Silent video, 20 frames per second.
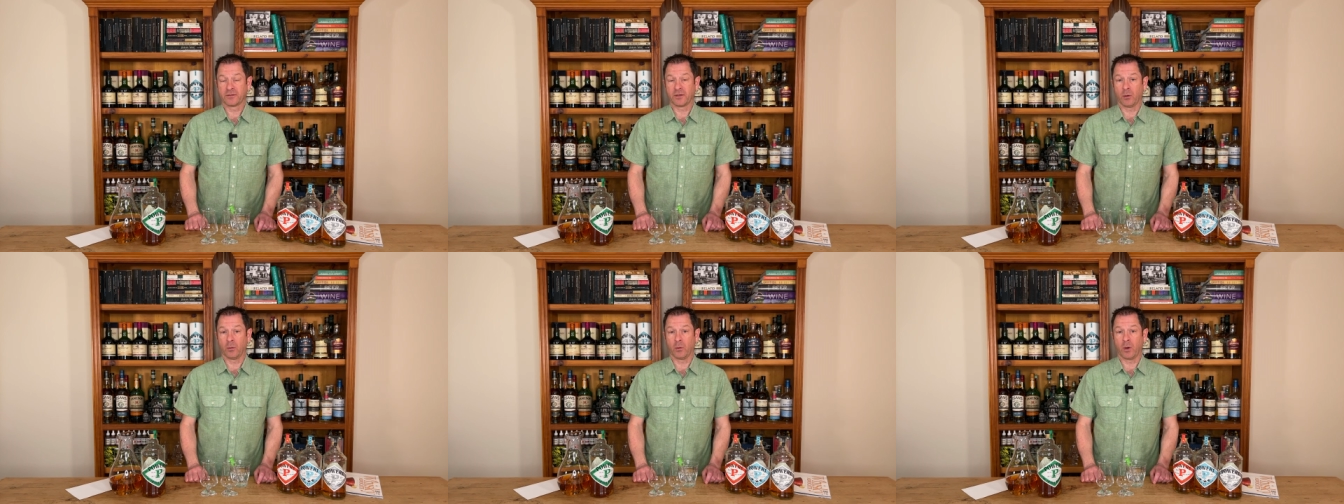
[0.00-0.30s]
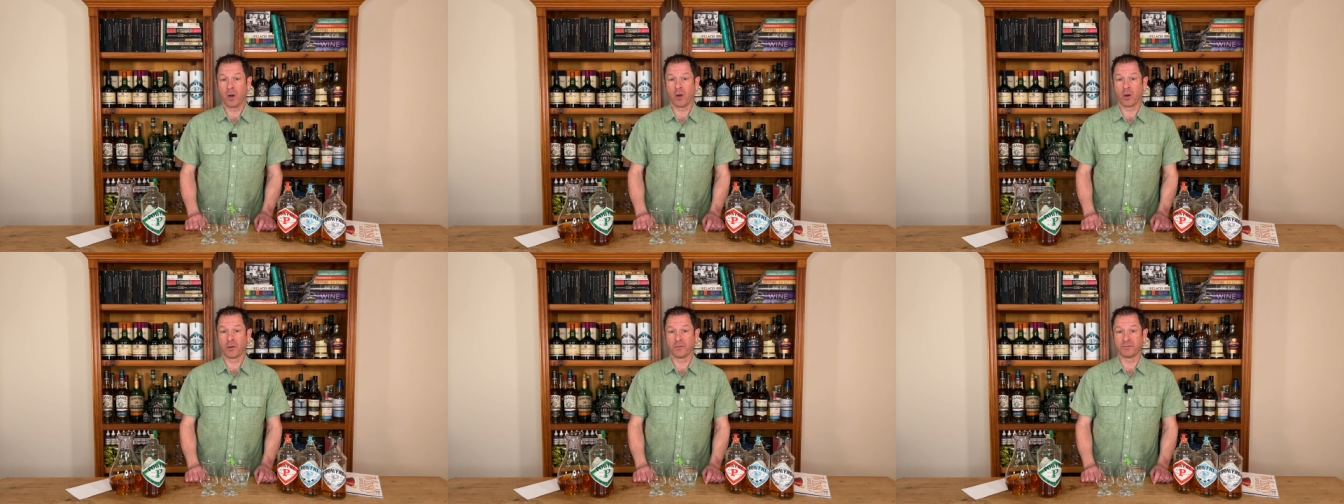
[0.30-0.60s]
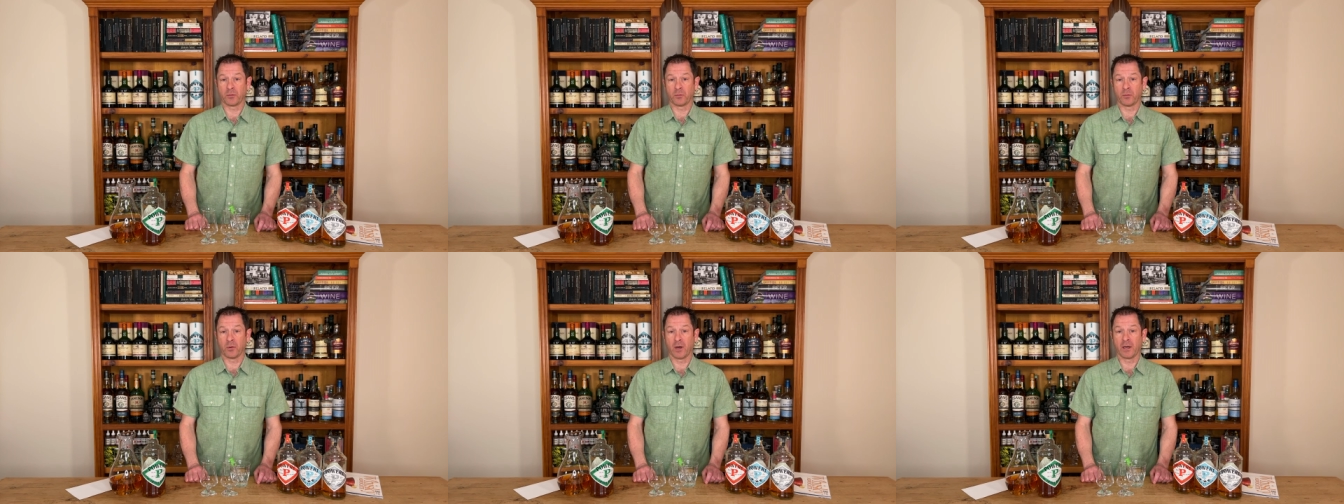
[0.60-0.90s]
So all
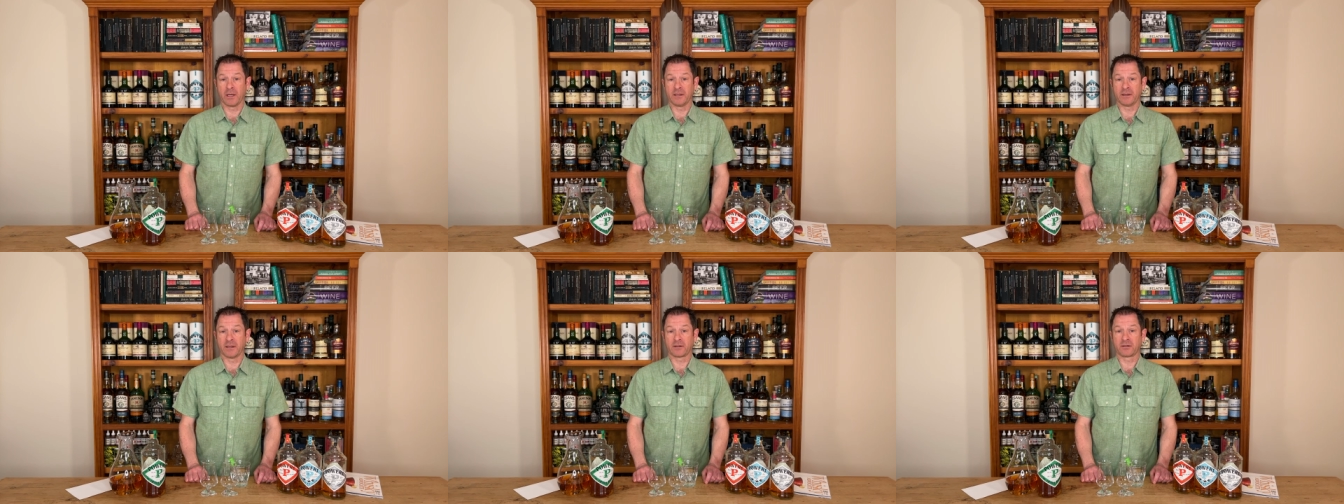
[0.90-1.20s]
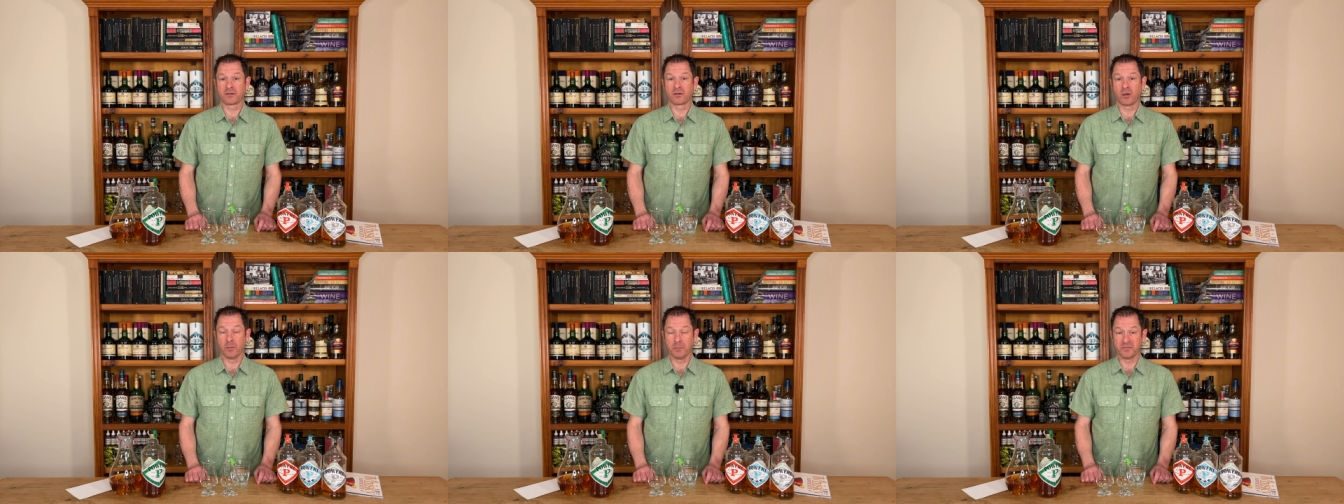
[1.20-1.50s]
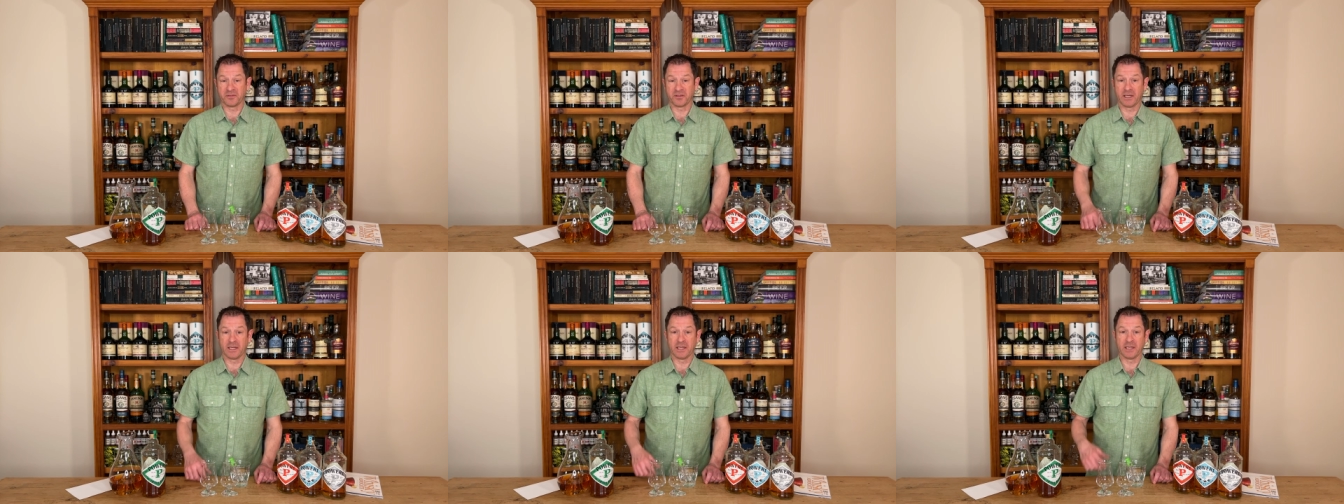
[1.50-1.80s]
of the rye that
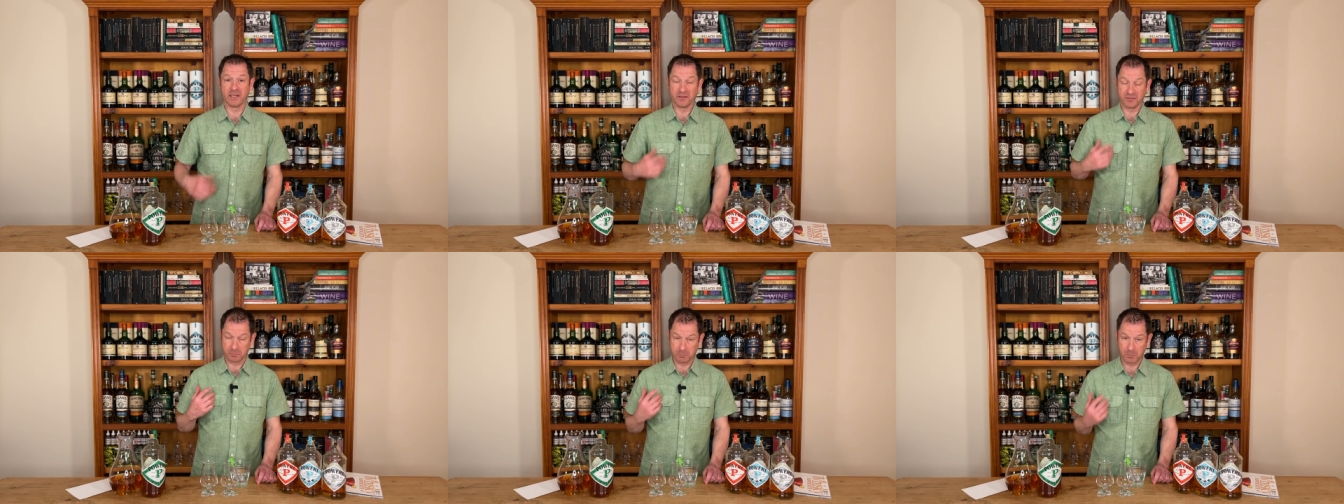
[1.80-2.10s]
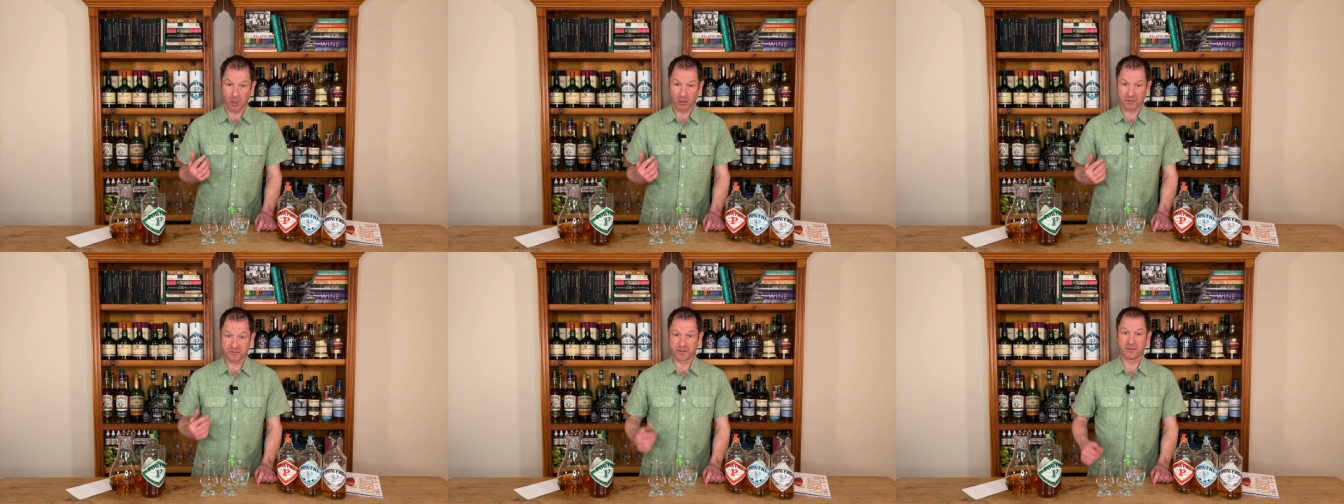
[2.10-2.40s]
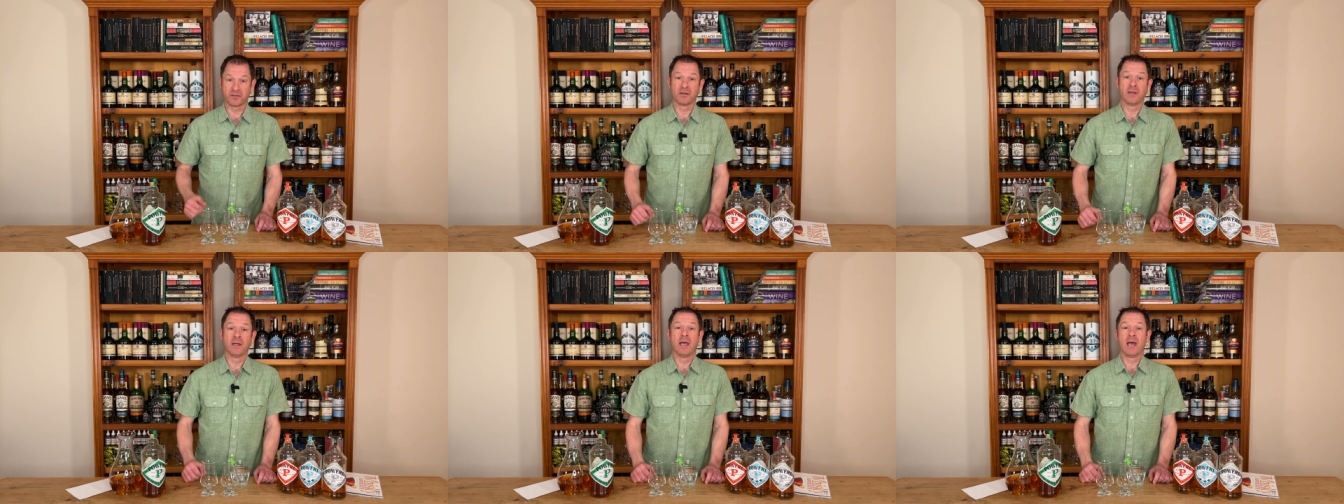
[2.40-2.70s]
comes in is
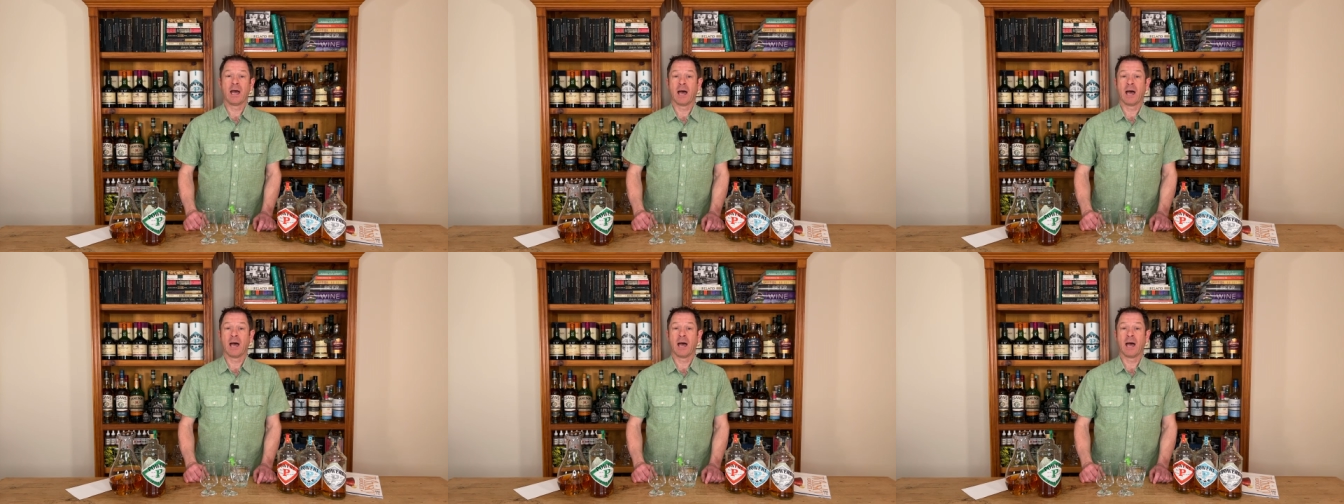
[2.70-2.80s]
malted